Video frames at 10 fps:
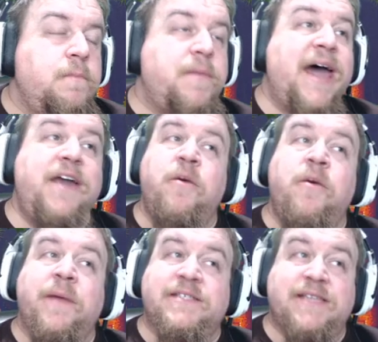Bad
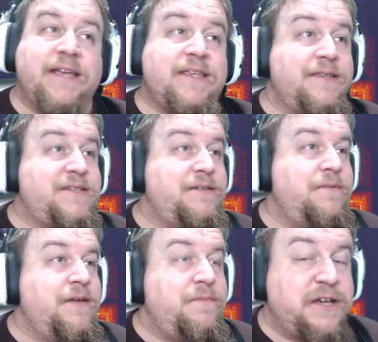Omens.
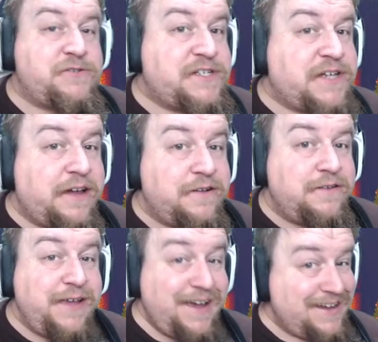Mystery
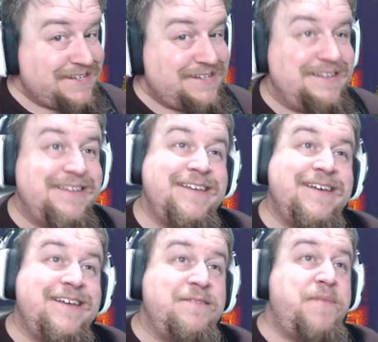Cycle, yes.
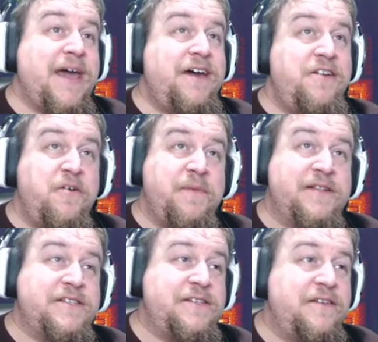Bad
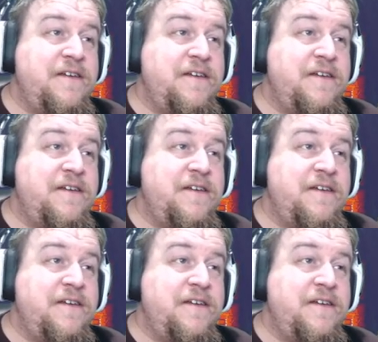Omens.